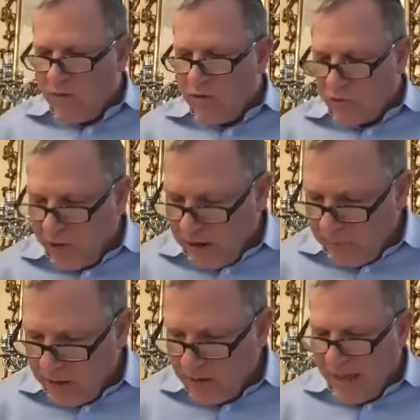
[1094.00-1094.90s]
there's
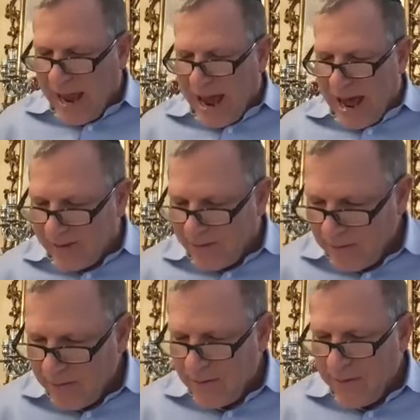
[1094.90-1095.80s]
freedom in the land,
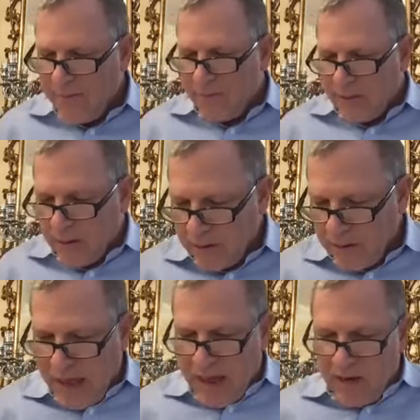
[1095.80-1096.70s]

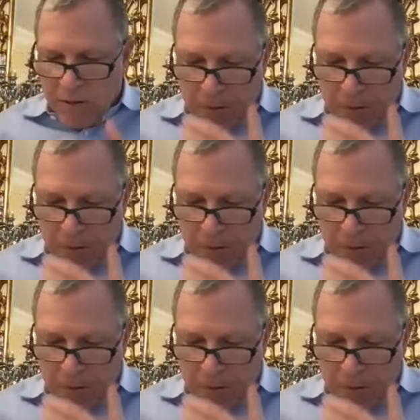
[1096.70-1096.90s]
then